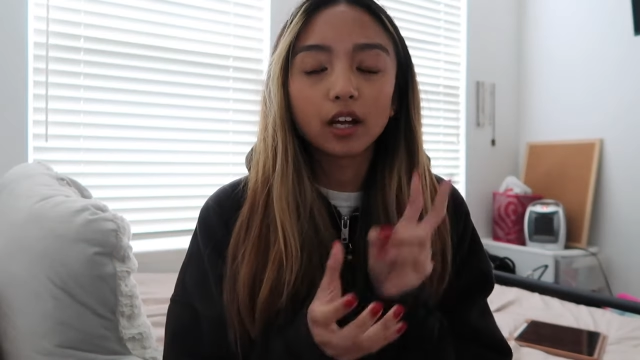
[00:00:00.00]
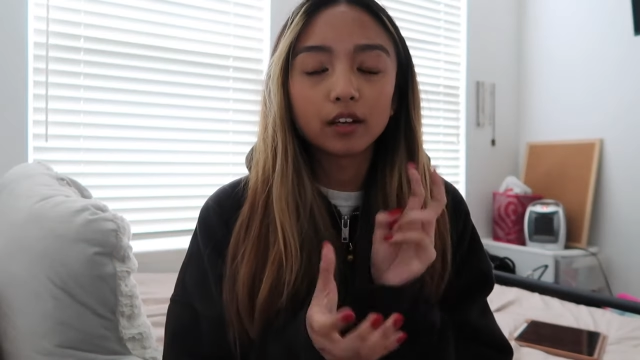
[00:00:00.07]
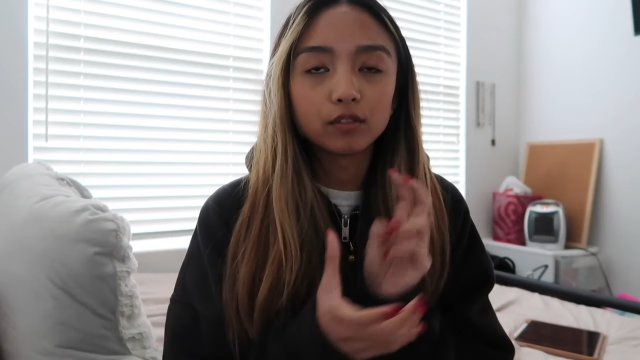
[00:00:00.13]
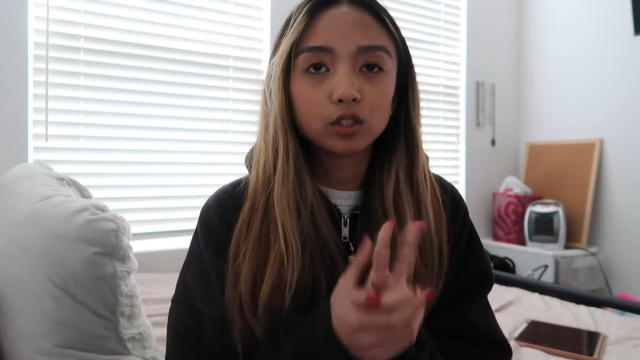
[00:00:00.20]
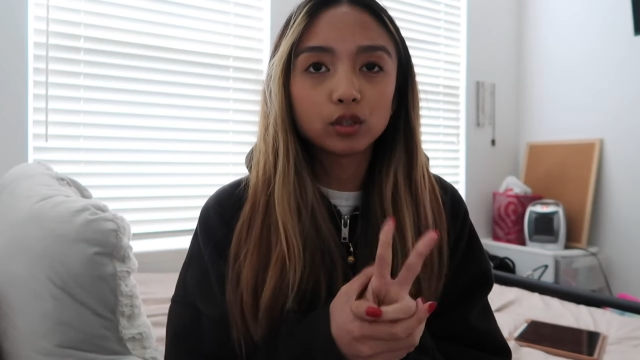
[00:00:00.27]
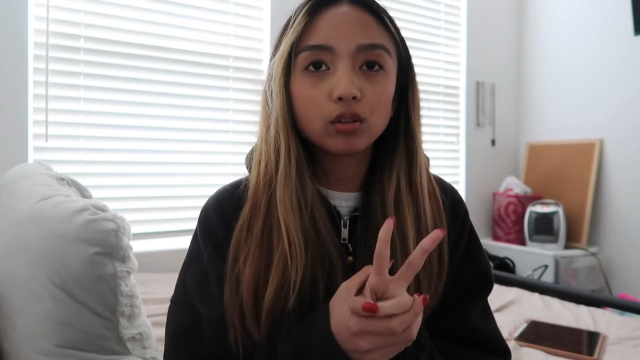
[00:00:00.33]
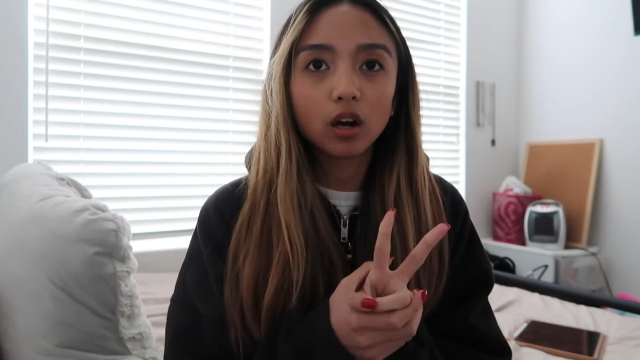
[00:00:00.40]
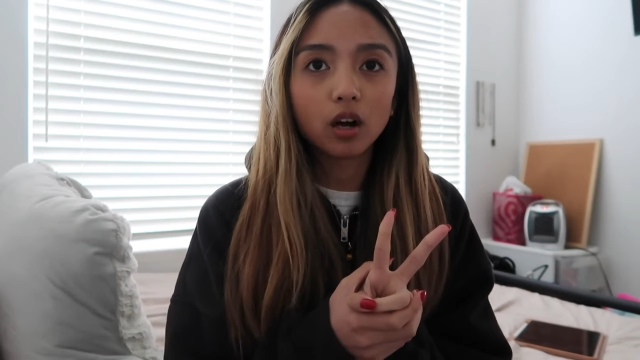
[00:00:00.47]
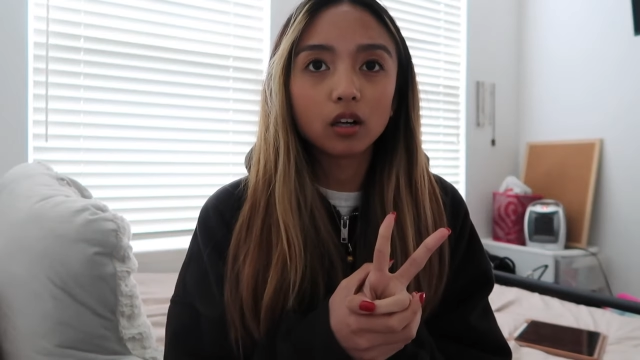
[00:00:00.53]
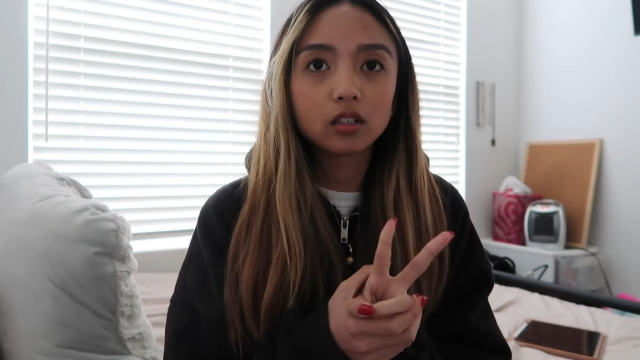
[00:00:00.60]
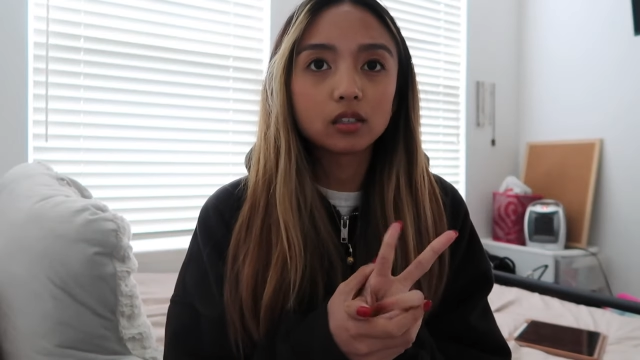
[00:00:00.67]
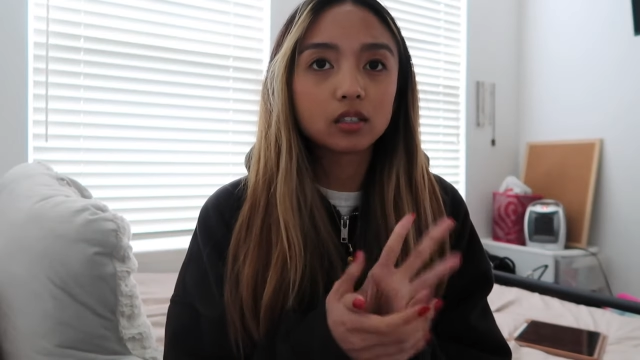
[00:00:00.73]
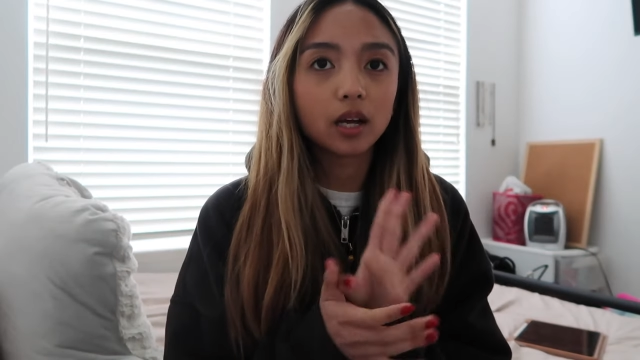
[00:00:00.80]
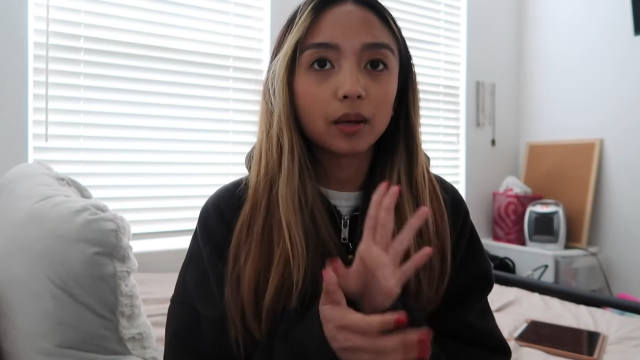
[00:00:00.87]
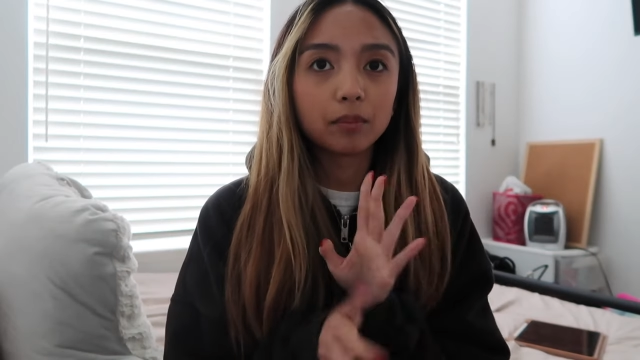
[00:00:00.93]
I have two
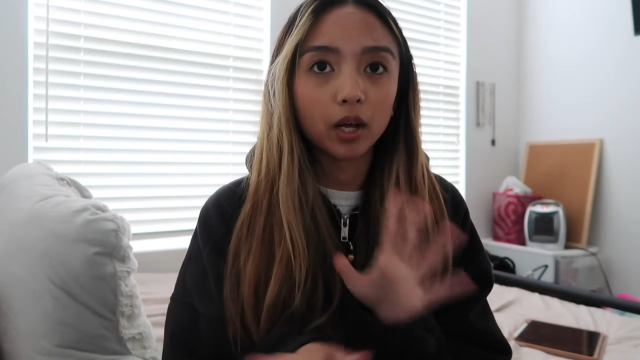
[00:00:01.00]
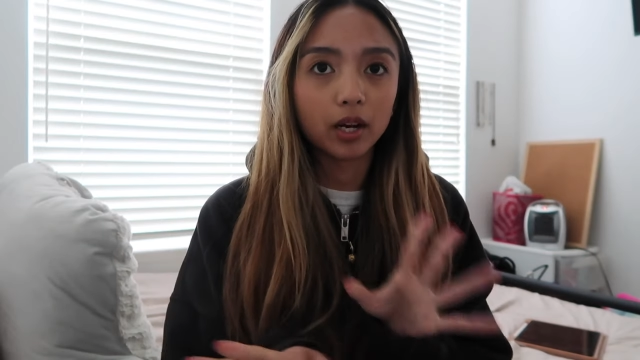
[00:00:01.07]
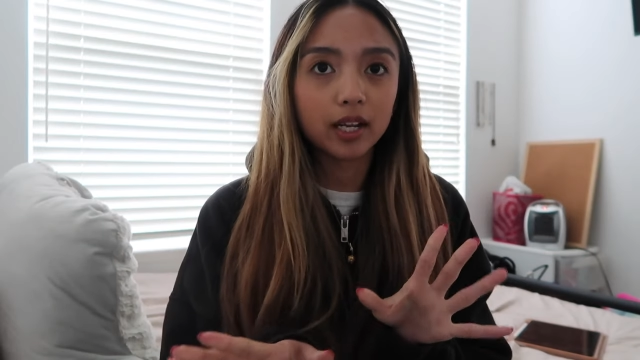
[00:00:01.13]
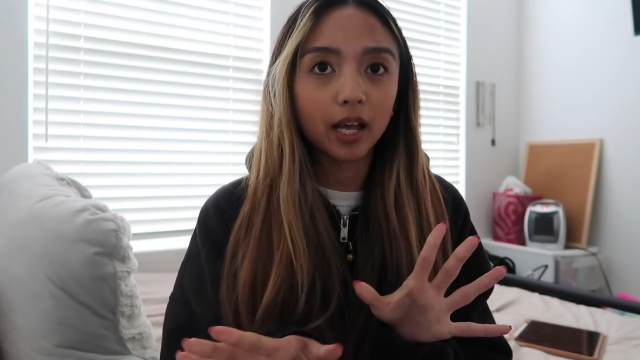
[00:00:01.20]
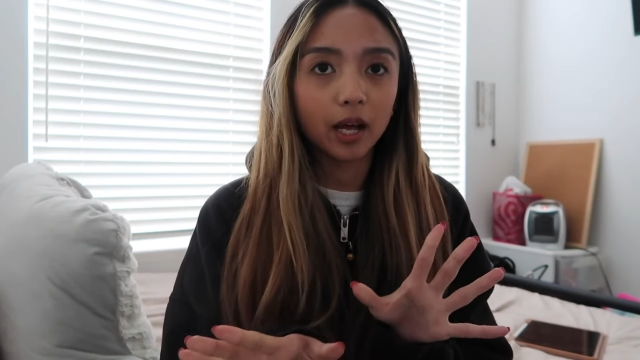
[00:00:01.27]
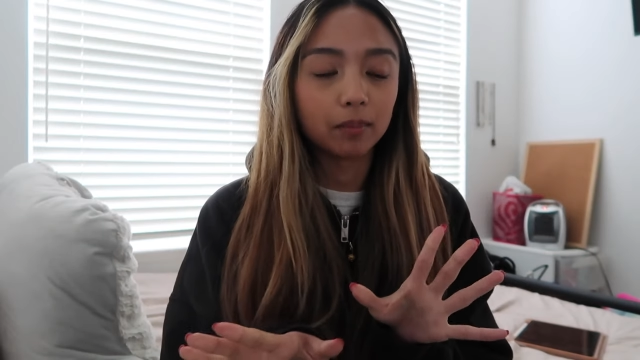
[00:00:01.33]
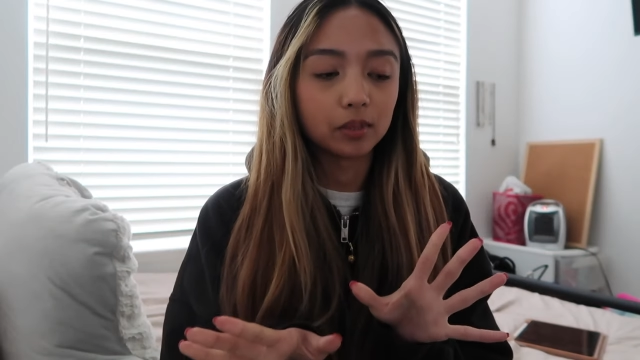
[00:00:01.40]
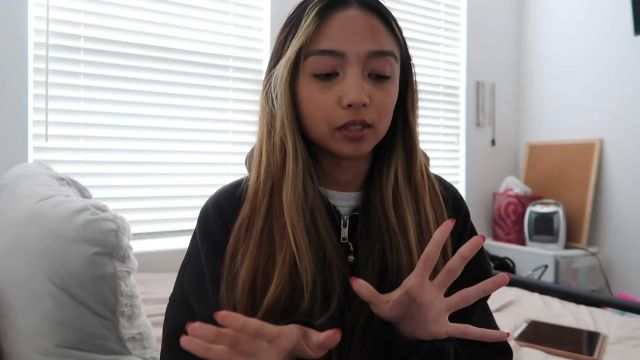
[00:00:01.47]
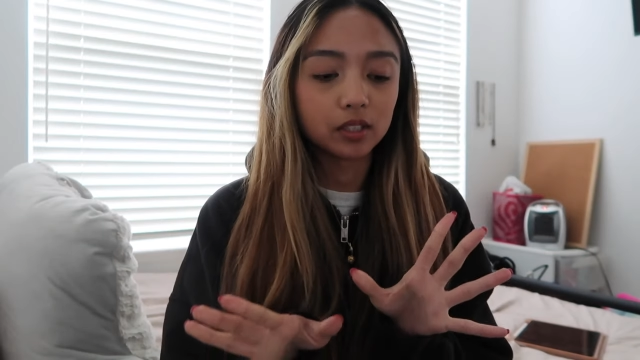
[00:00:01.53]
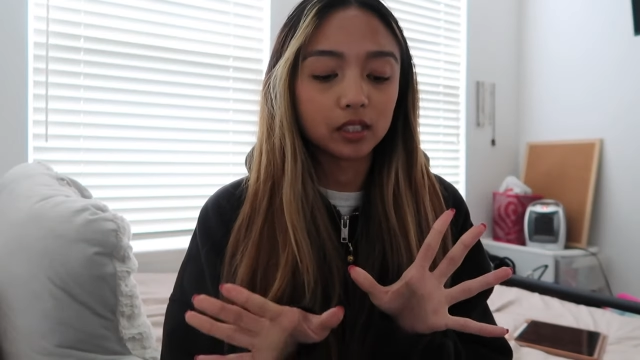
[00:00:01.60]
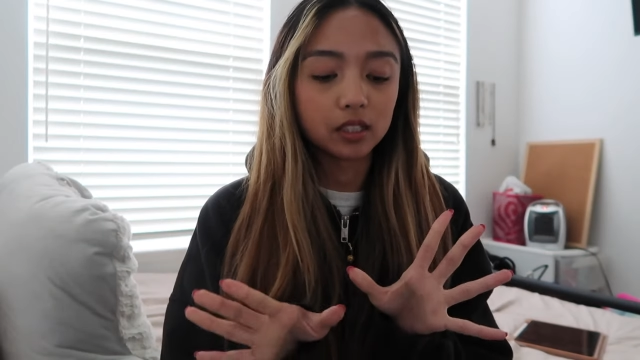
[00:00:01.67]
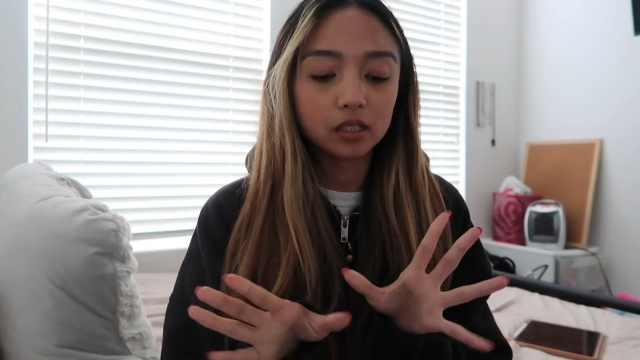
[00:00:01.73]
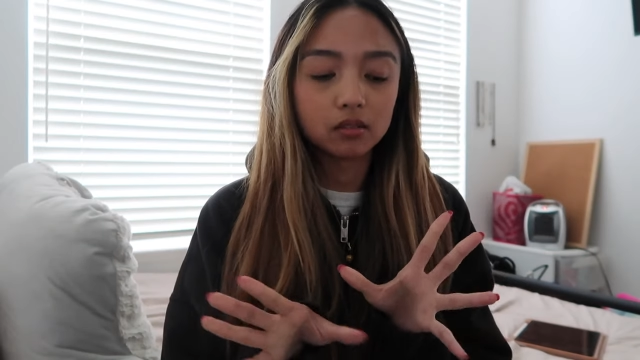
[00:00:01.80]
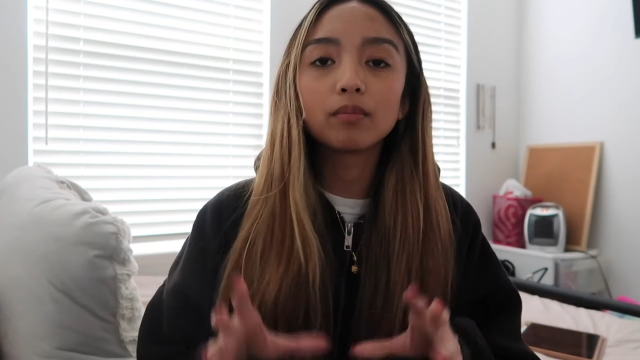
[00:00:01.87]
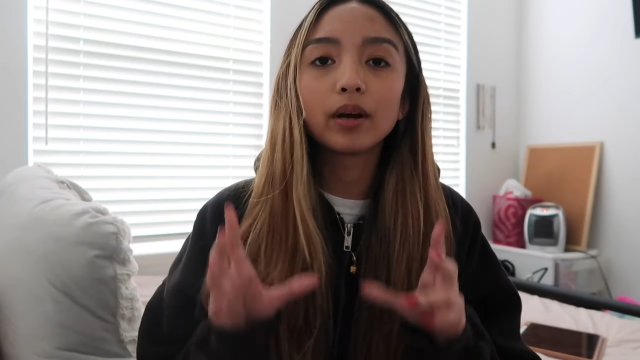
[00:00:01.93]
dogs. I'm not a cat person.